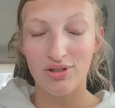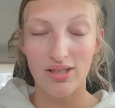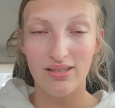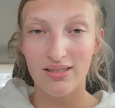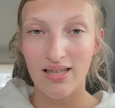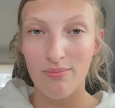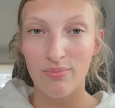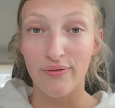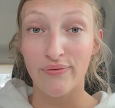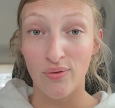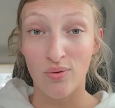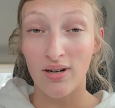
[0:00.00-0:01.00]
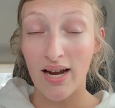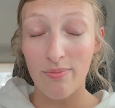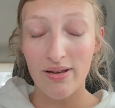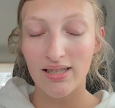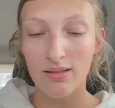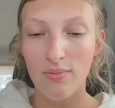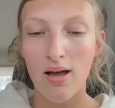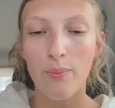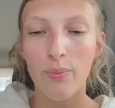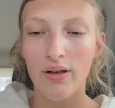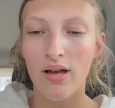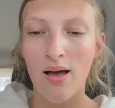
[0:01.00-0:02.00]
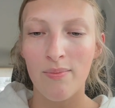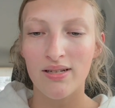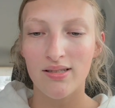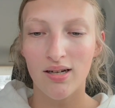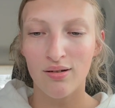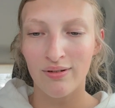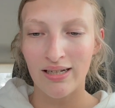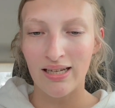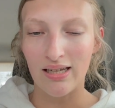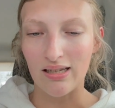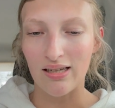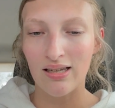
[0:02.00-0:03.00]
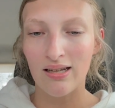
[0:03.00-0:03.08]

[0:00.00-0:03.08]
into them before I pick them up and start reading.